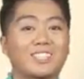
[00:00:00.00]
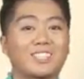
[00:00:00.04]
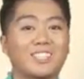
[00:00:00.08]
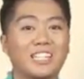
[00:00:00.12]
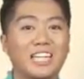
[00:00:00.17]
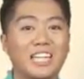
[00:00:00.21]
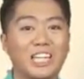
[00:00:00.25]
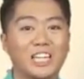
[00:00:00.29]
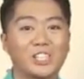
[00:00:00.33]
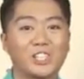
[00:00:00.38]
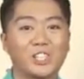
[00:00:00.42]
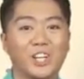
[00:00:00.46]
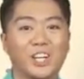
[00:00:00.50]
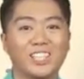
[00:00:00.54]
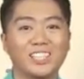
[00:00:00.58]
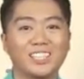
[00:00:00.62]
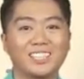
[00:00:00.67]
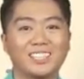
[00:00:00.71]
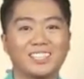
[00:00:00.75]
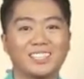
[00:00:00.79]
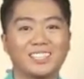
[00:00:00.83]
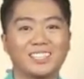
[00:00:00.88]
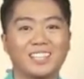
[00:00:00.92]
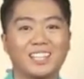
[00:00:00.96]

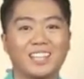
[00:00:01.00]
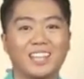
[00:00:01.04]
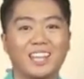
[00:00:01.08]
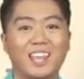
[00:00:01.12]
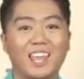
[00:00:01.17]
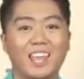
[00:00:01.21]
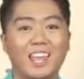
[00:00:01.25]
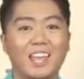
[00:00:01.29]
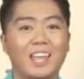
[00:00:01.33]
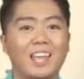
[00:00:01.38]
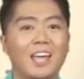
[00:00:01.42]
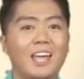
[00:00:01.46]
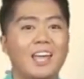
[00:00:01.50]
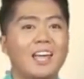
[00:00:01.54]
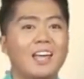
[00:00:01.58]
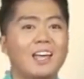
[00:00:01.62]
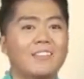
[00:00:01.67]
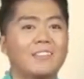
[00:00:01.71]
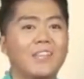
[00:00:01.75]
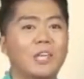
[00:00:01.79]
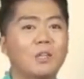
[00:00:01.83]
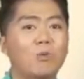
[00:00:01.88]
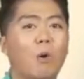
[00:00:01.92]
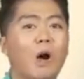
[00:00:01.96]
destination?
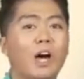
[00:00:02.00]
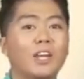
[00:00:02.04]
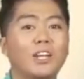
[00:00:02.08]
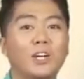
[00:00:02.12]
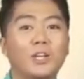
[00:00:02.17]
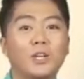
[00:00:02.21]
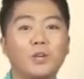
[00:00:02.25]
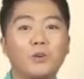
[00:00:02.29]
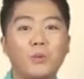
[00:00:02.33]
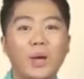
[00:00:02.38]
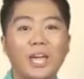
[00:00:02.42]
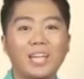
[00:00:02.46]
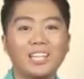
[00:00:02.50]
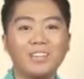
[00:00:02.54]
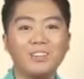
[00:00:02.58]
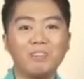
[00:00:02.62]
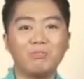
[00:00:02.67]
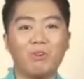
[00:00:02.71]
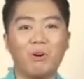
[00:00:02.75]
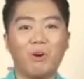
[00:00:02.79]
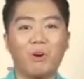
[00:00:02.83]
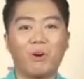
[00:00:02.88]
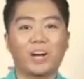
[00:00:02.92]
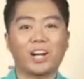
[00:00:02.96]
Then what are you
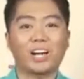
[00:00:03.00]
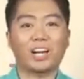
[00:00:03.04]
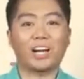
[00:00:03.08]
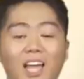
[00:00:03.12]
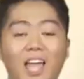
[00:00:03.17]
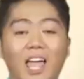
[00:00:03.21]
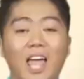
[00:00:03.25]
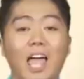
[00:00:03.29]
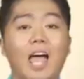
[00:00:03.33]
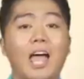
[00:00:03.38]
waiting for?